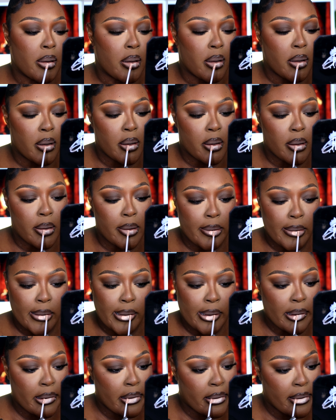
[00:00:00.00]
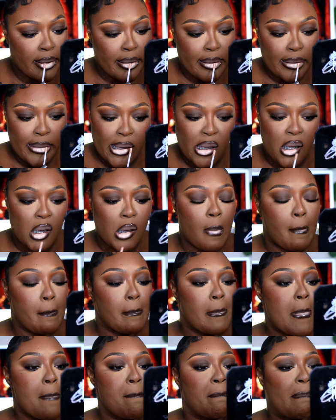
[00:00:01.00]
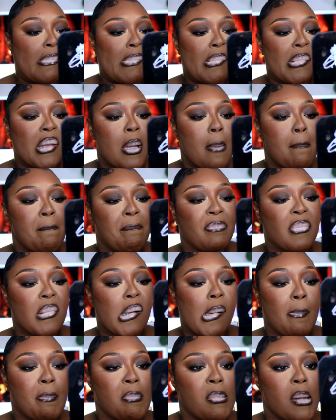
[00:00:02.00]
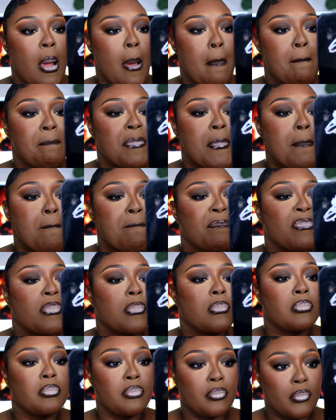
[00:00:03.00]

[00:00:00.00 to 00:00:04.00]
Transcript: like them. But until then, don't forget to comment, rate, and subscribe.